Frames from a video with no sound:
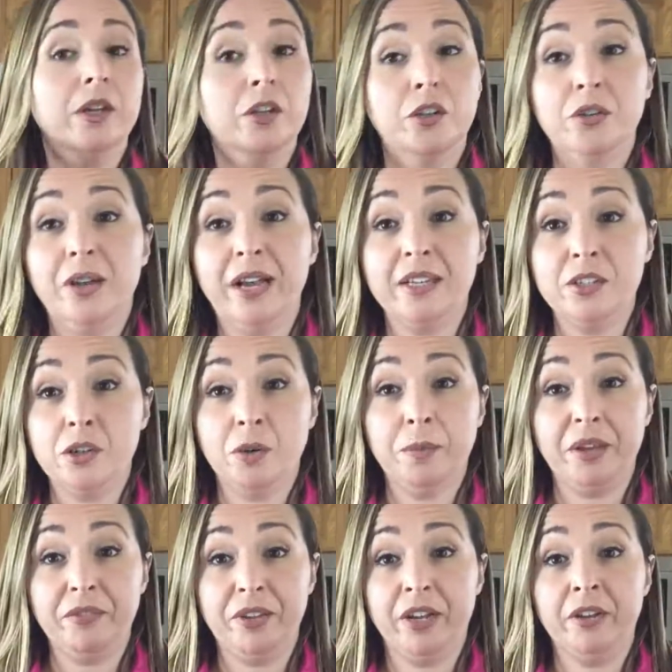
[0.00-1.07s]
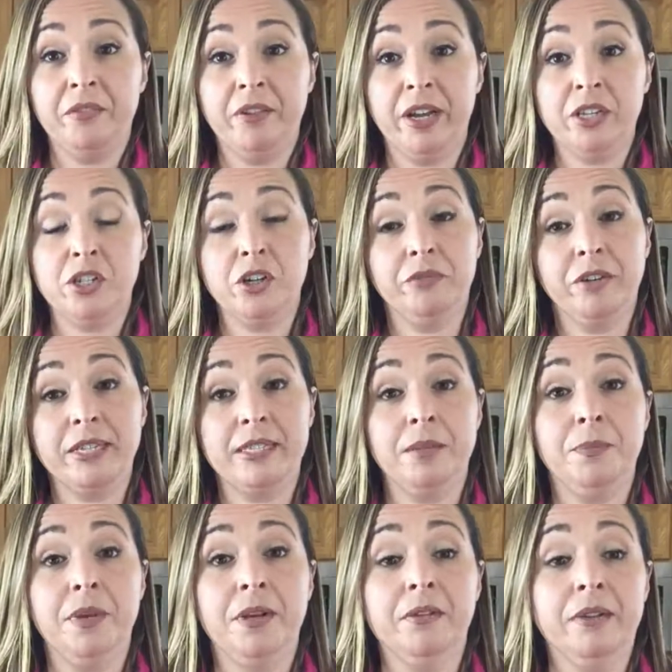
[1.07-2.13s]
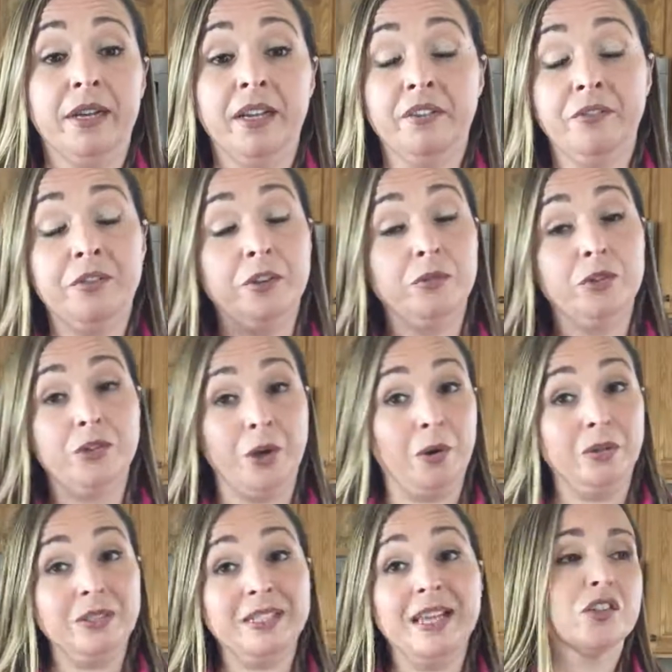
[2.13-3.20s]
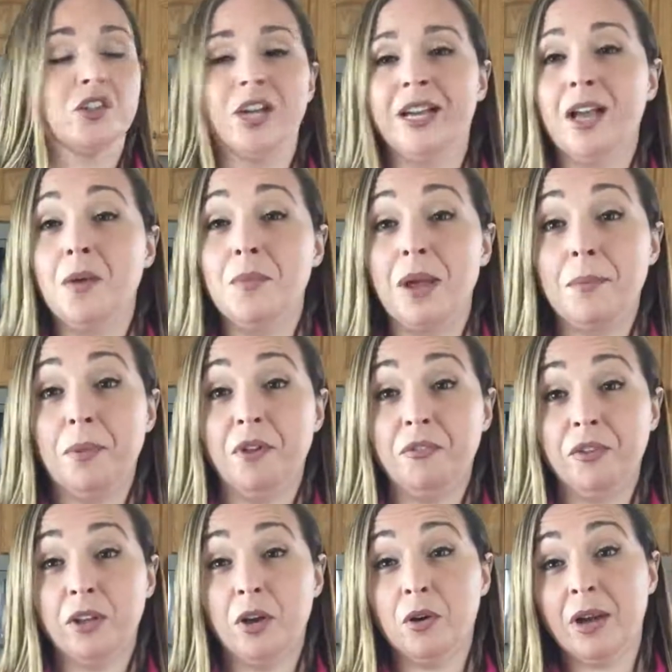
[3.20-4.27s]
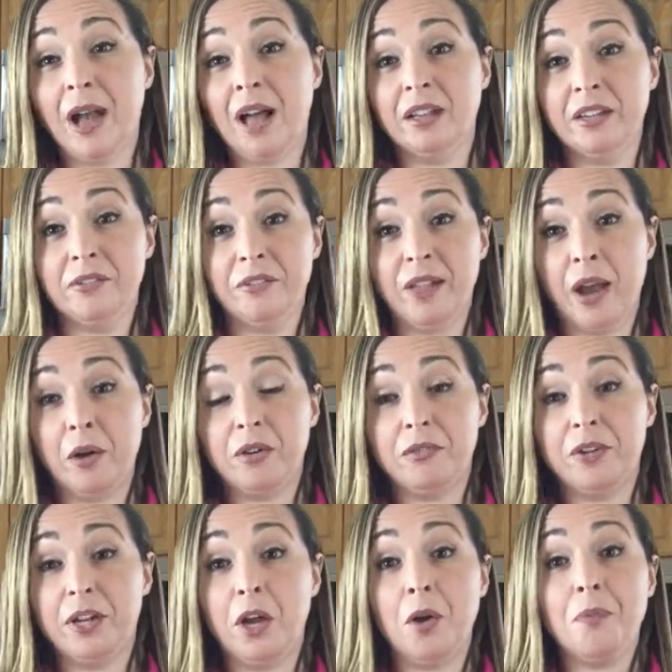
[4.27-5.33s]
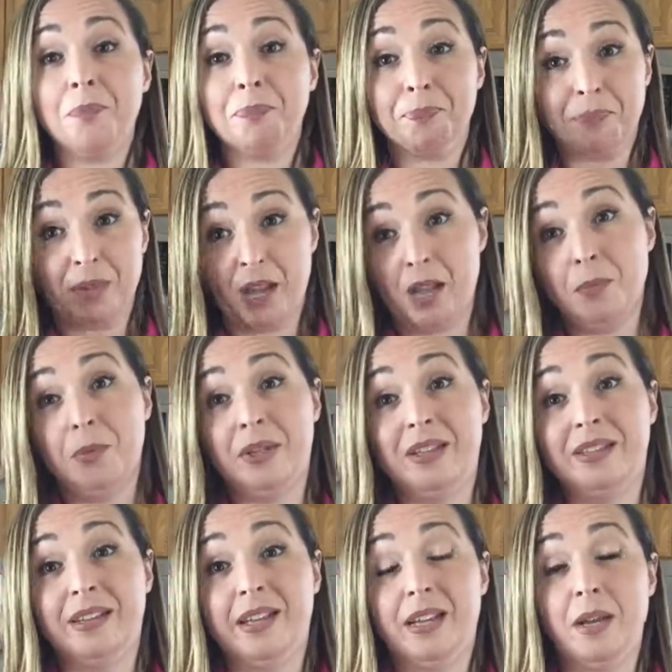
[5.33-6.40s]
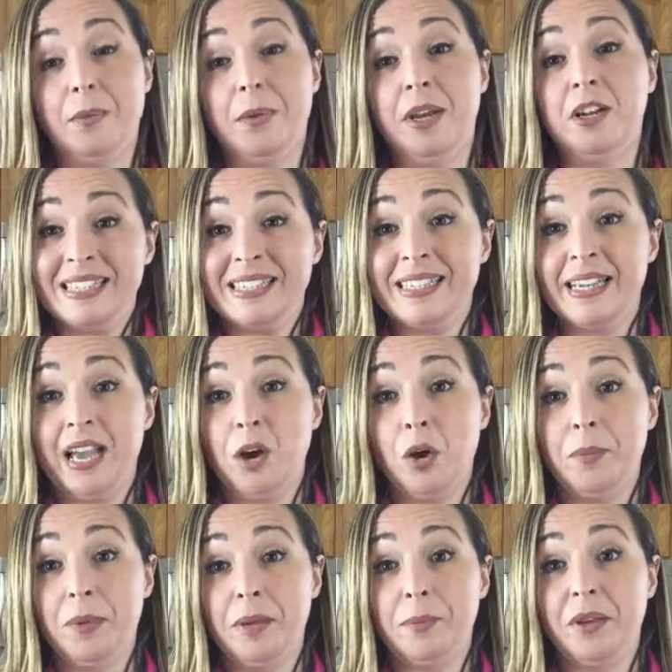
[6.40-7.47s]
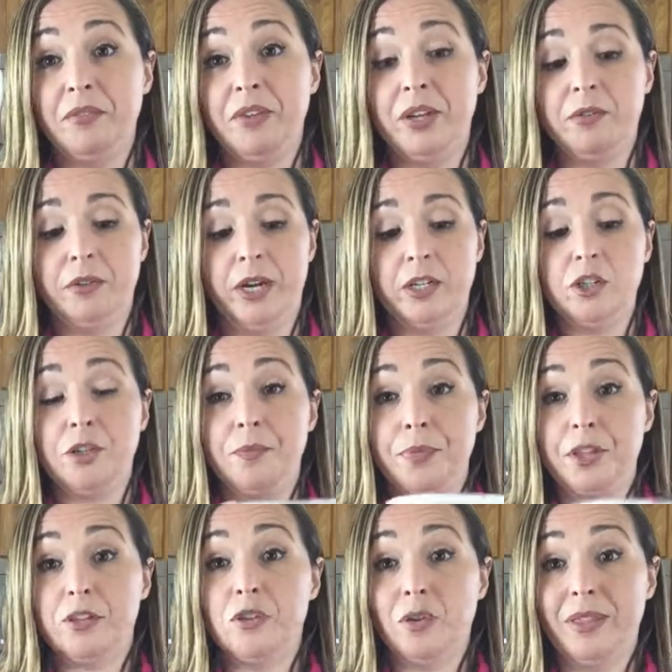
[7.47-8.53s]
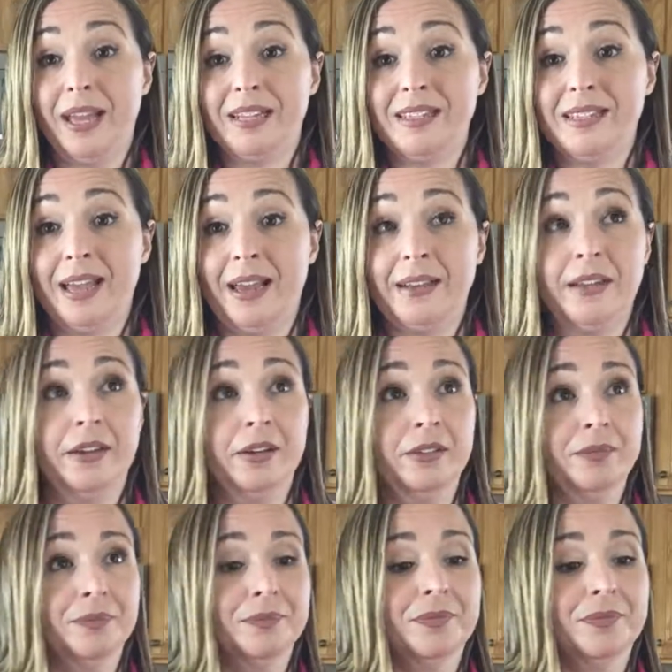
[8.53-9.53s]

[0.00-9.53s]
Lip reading: You guys know my vegan ranch recipe already. If you don't, check out my buffalo cauliflower video. I'll put the link up here. See how I make my vegan ranch. So that's that here.